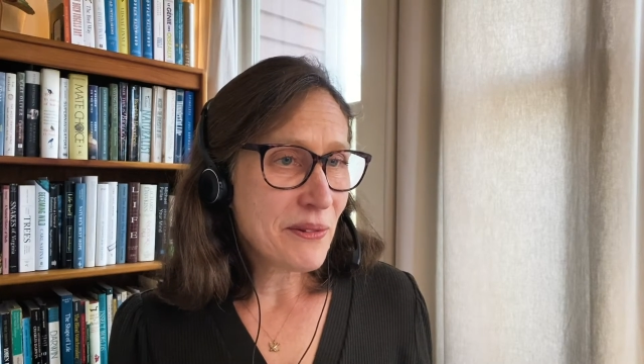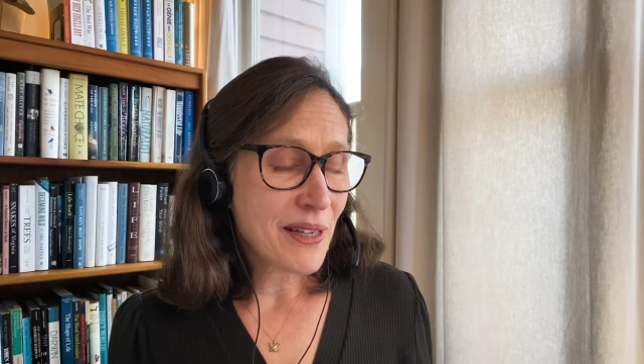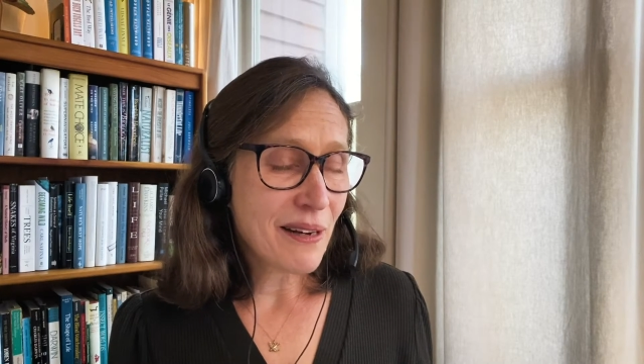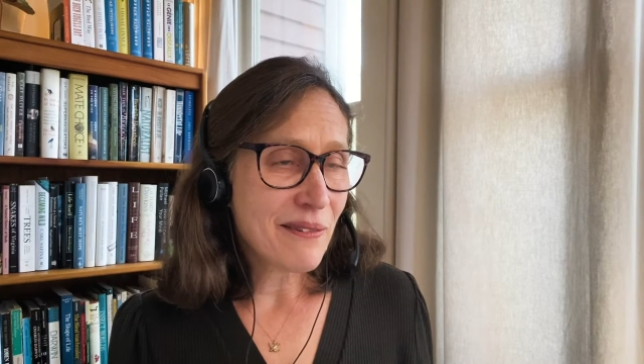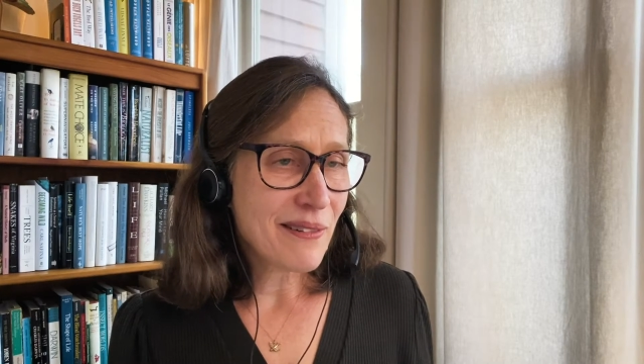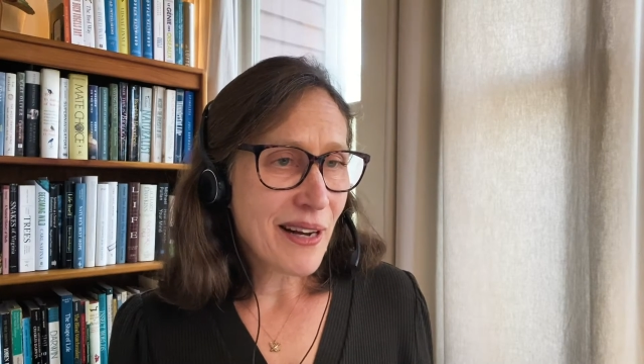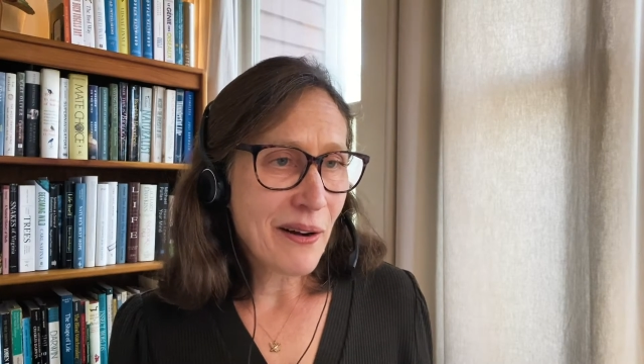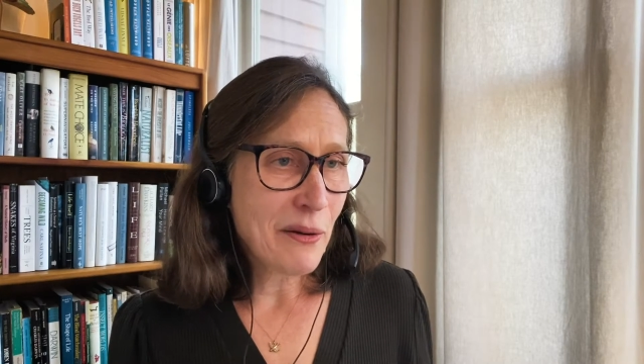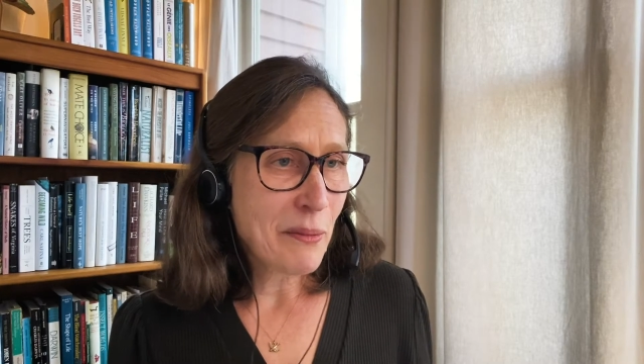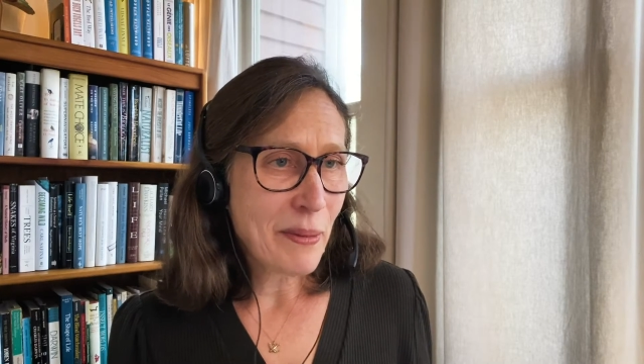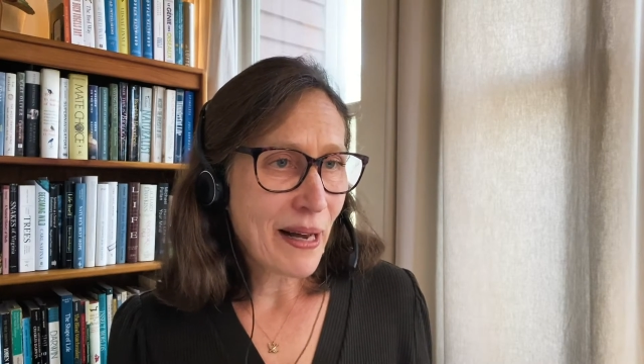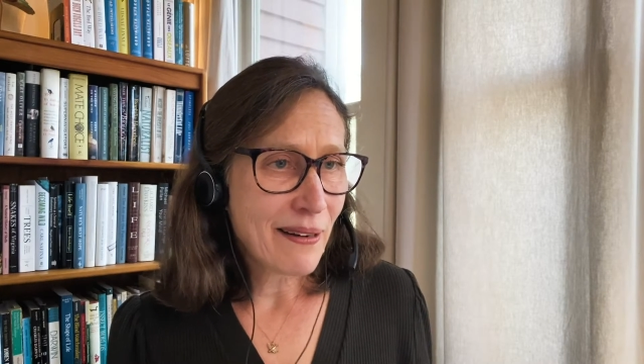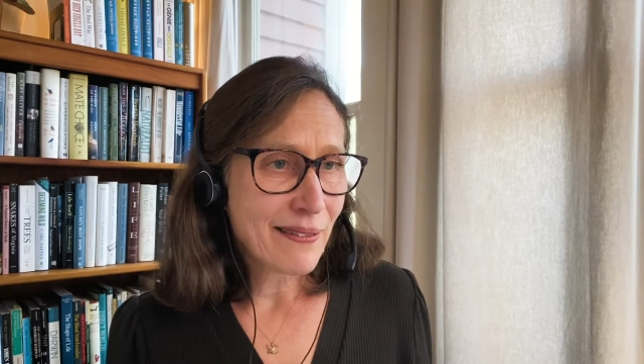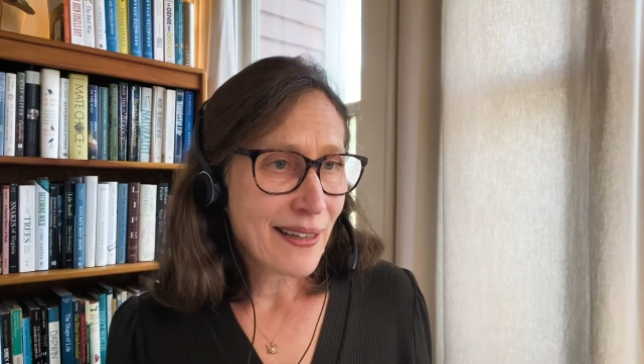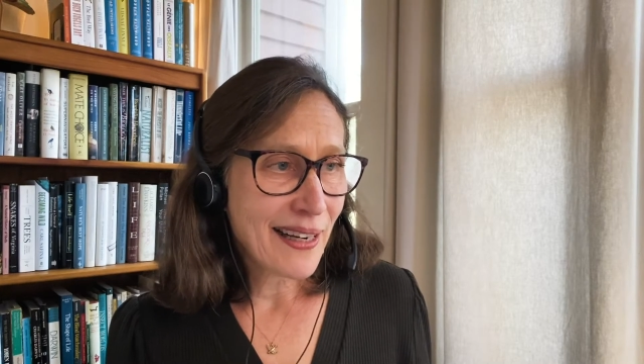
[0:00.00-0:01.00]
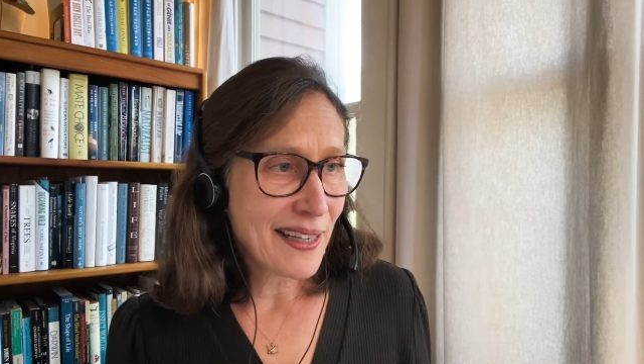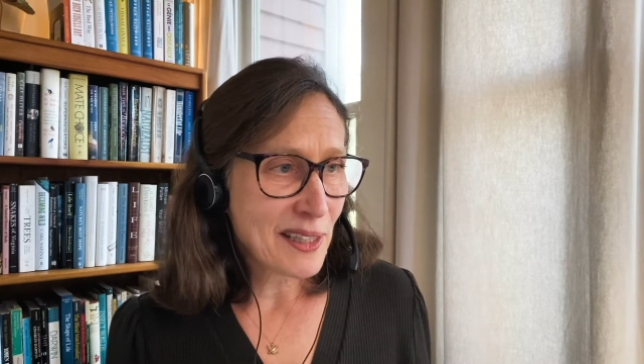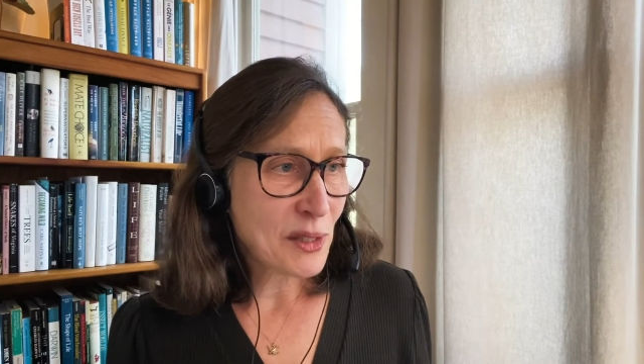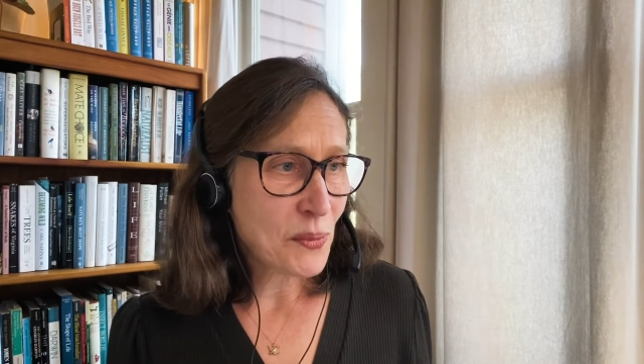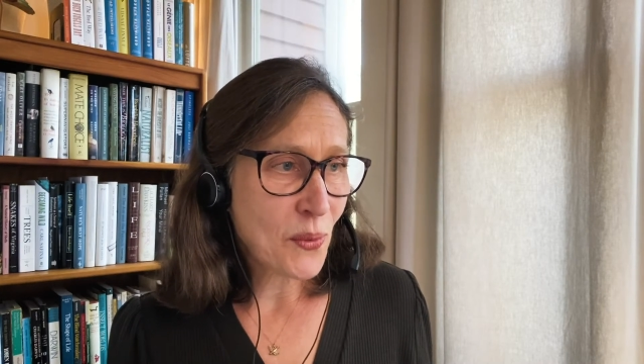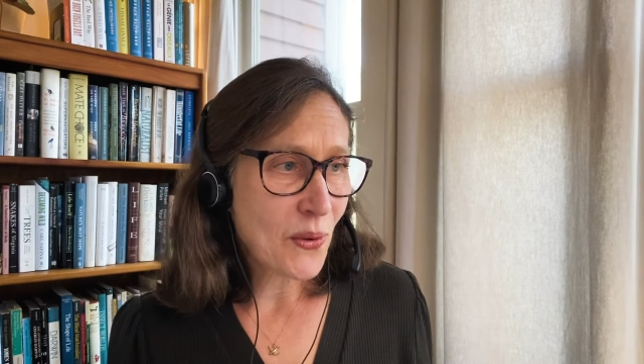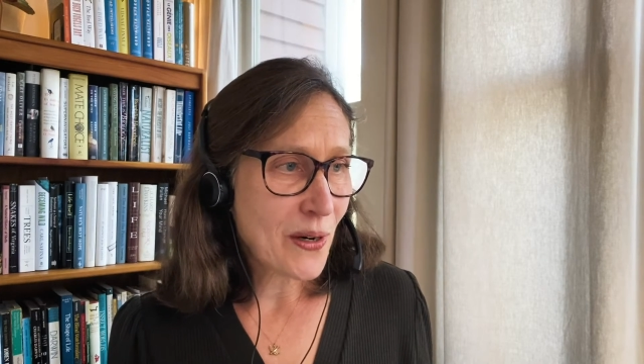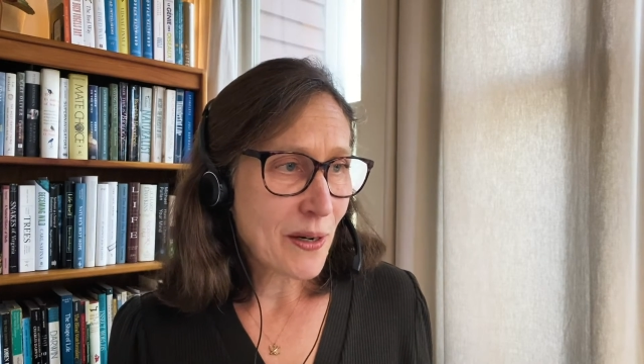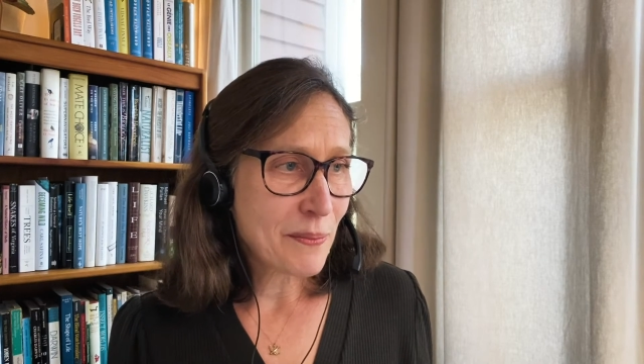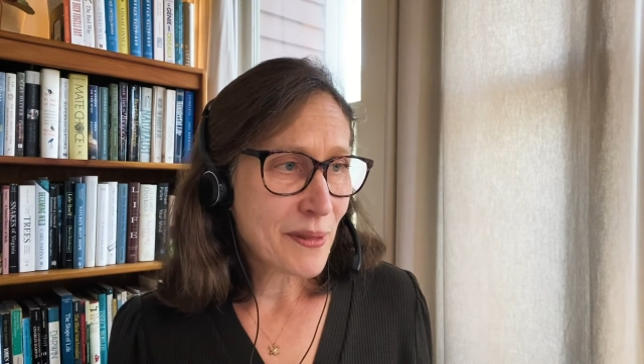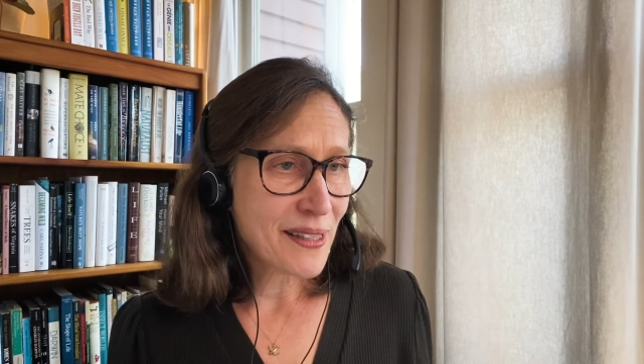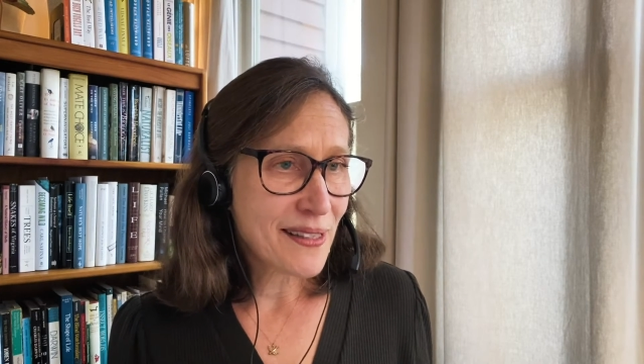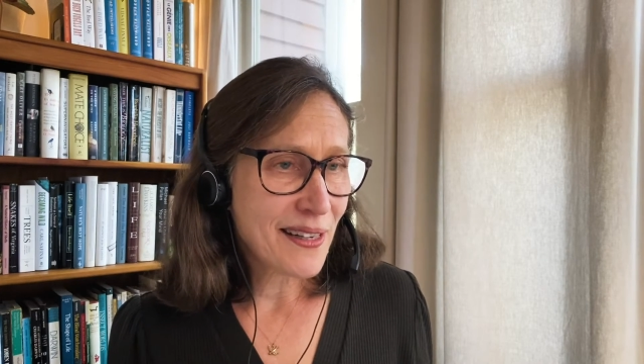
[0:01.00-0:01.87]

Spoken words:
don't know about ant swarms,